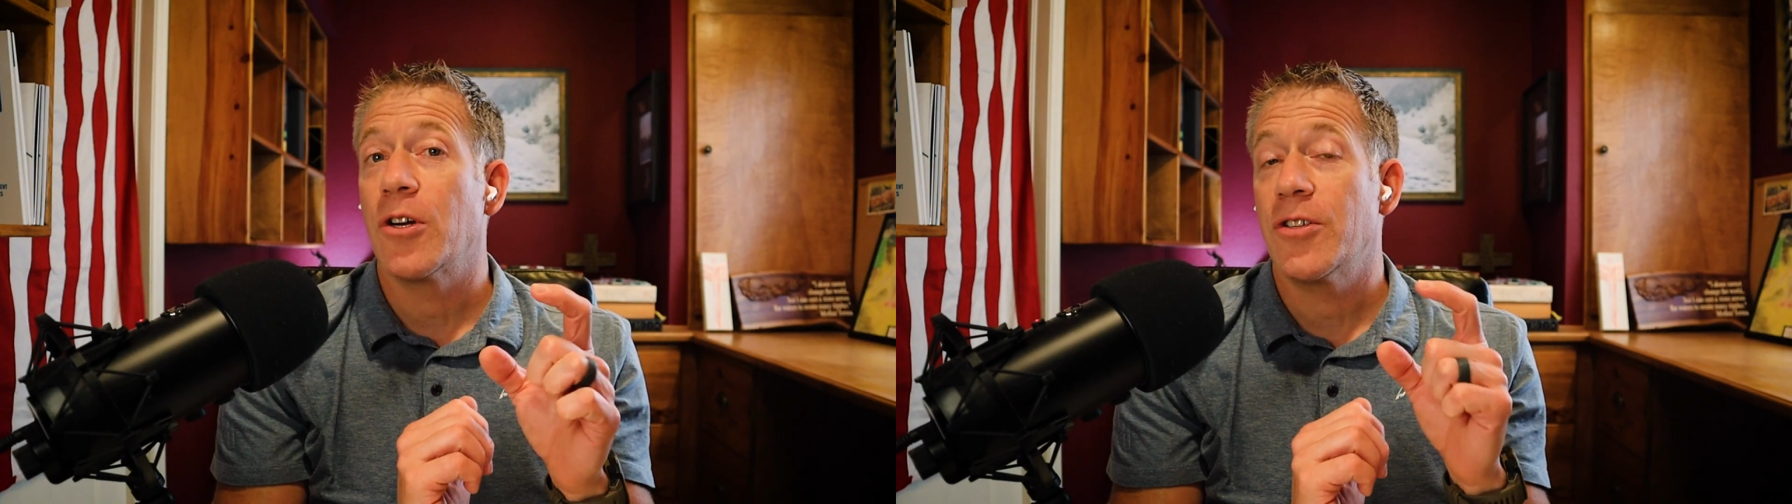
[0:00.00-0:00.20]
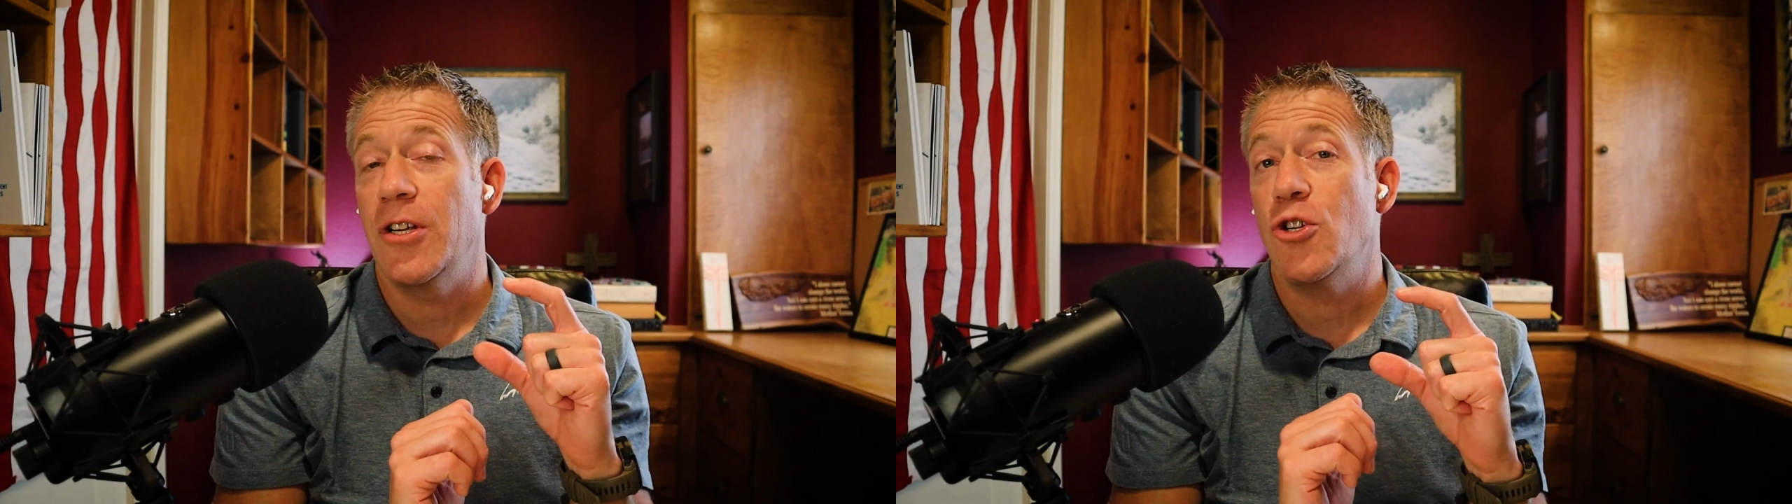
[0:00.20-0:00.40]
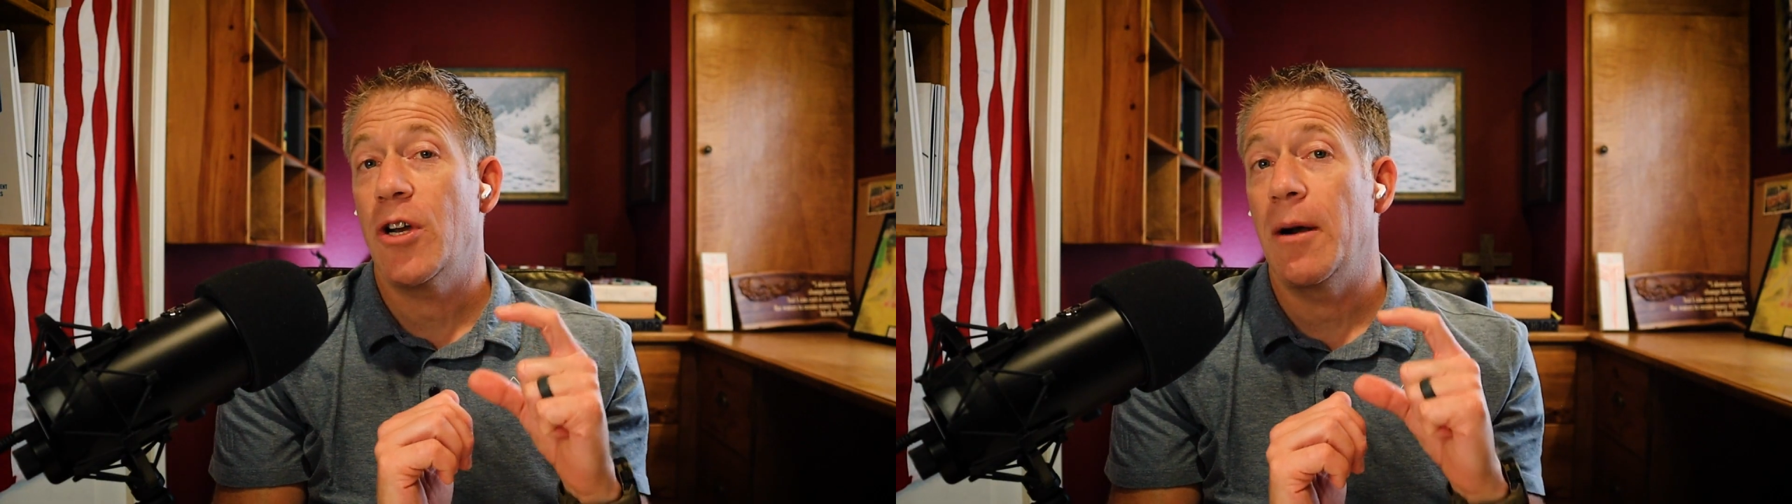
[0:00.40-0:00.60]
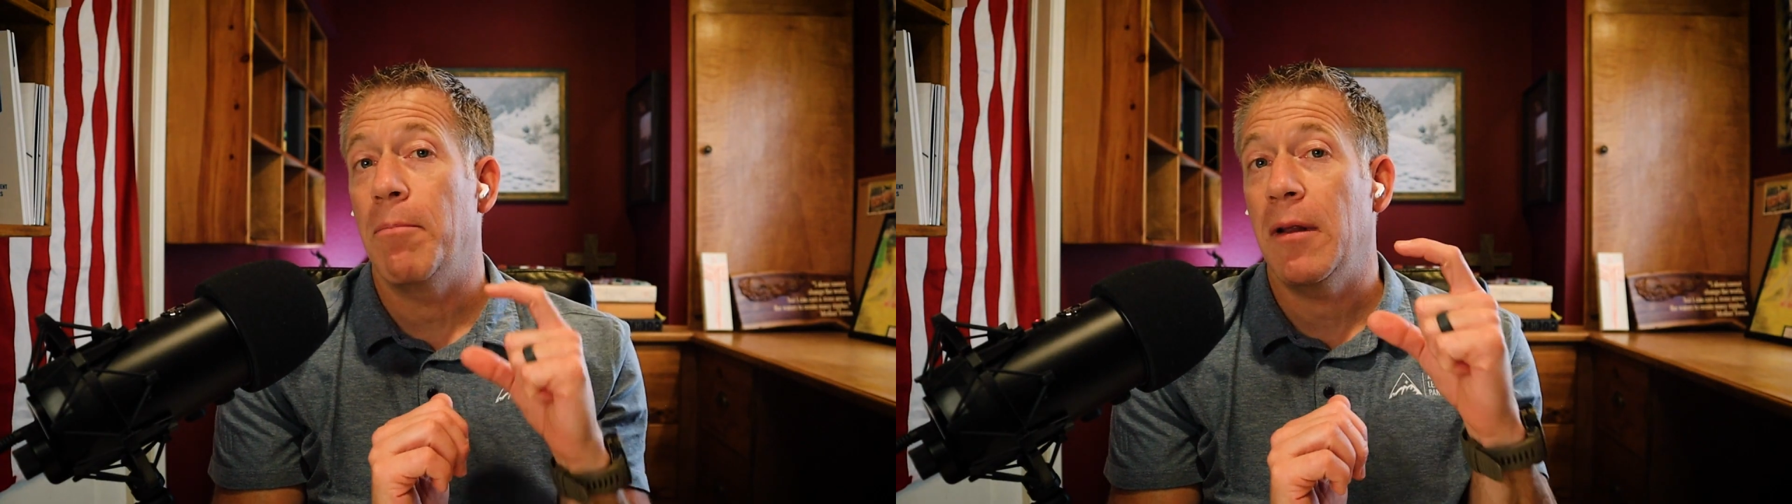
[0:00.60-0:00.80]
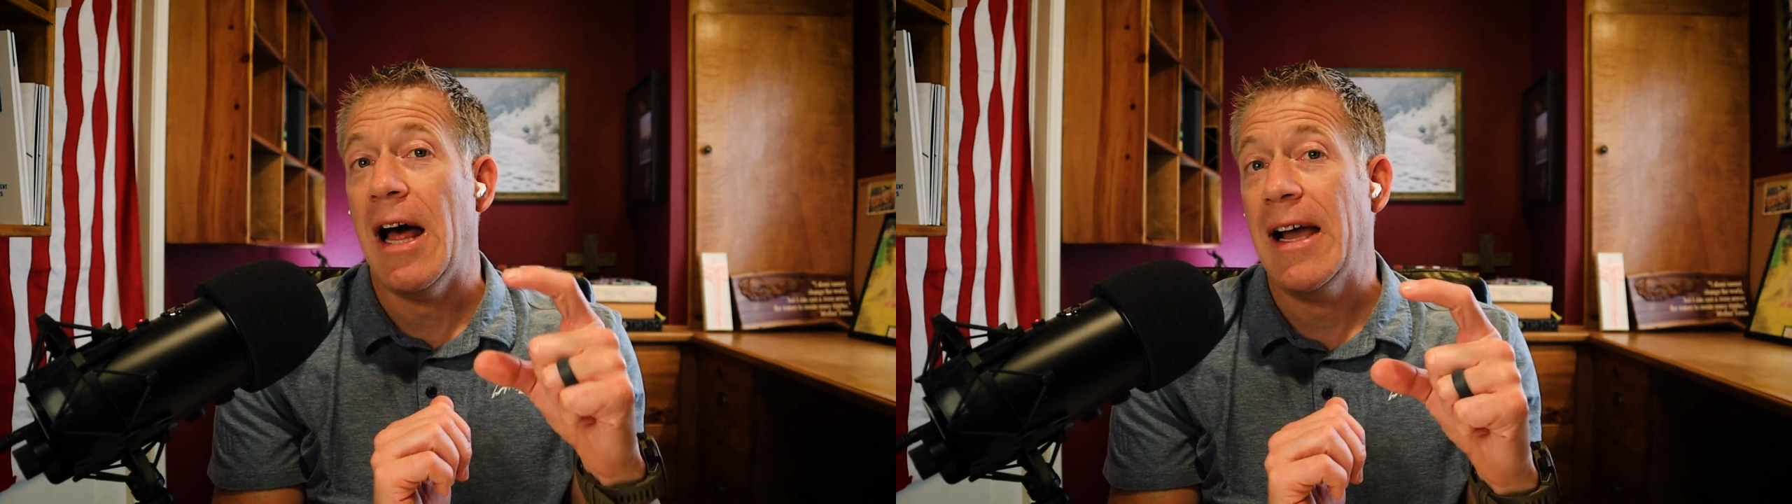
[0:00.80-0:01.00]
so that you can
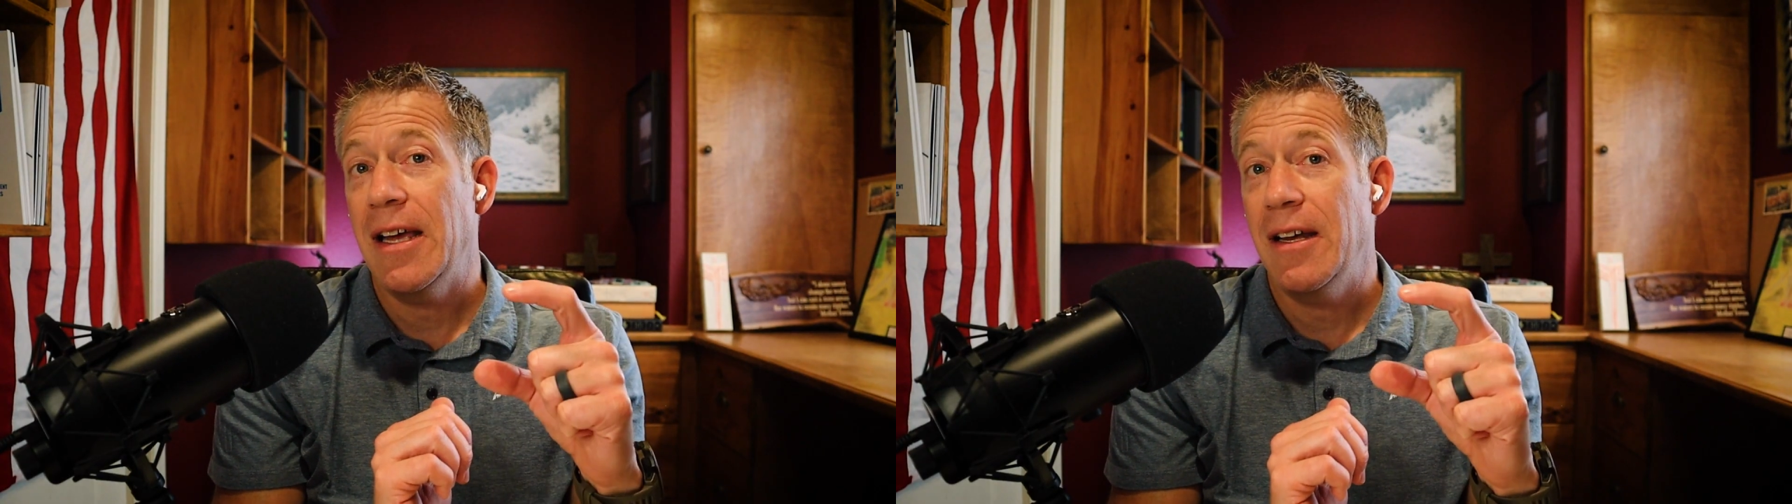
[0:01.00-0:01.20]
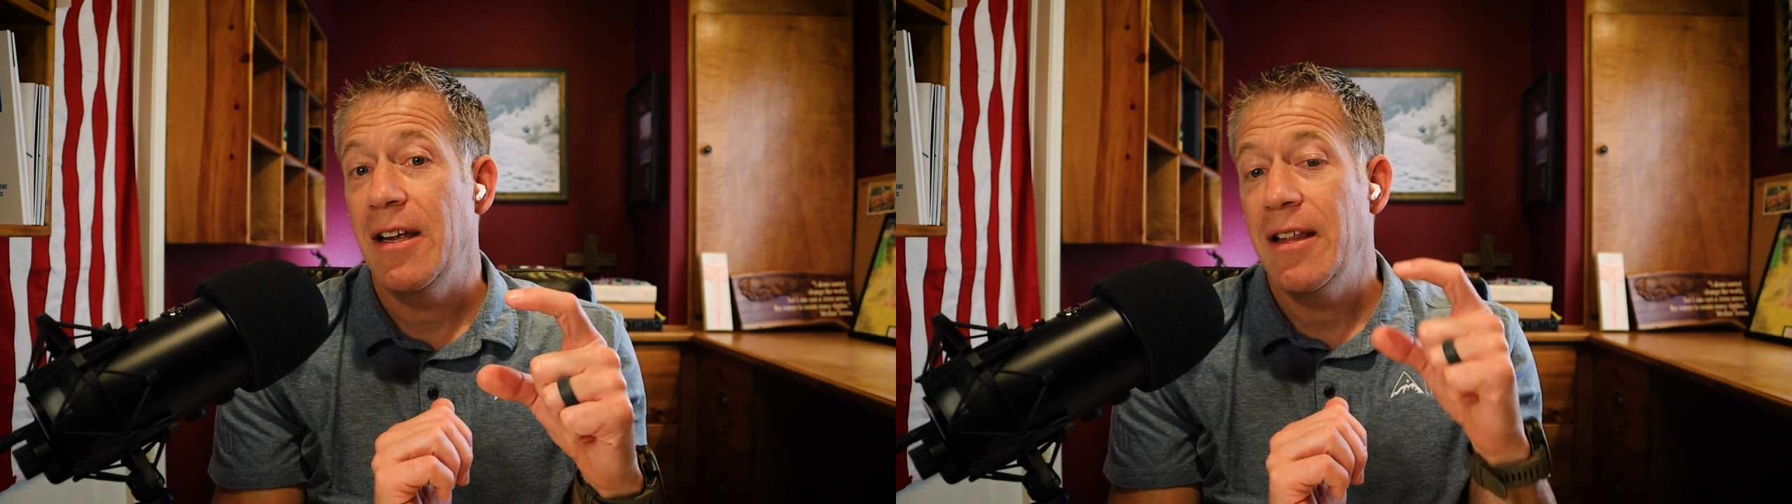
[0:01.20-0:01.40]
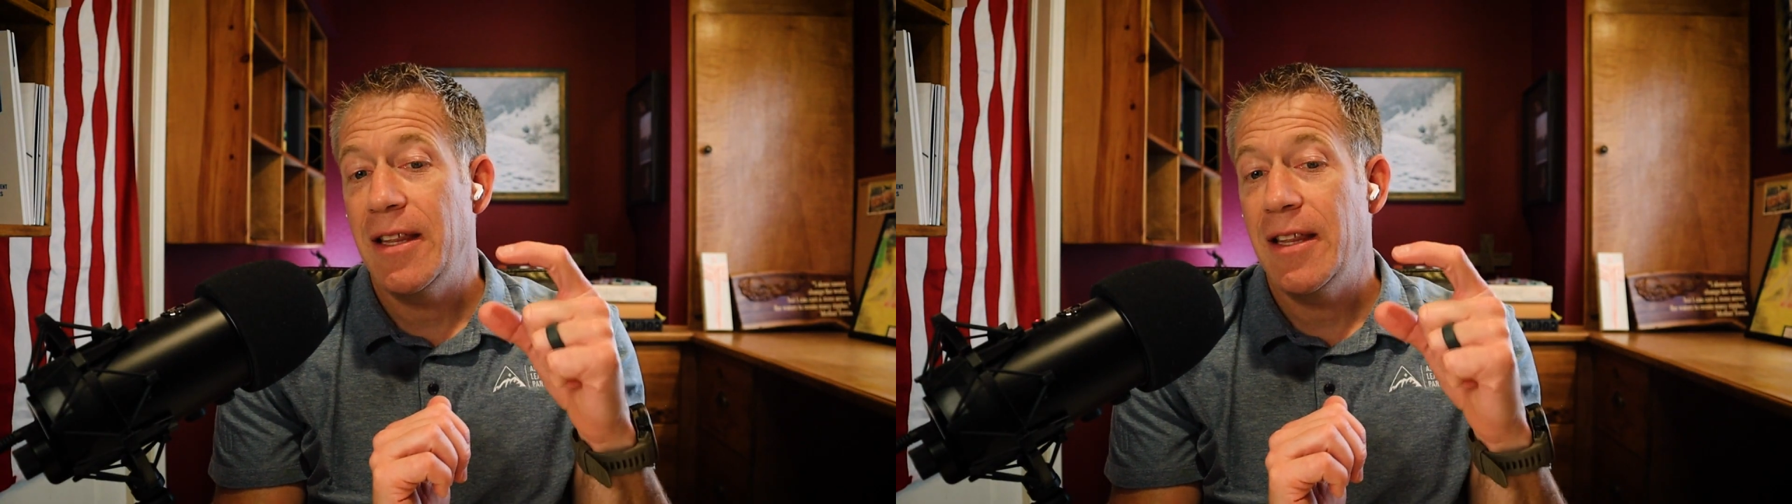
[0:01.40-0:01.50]
apply it.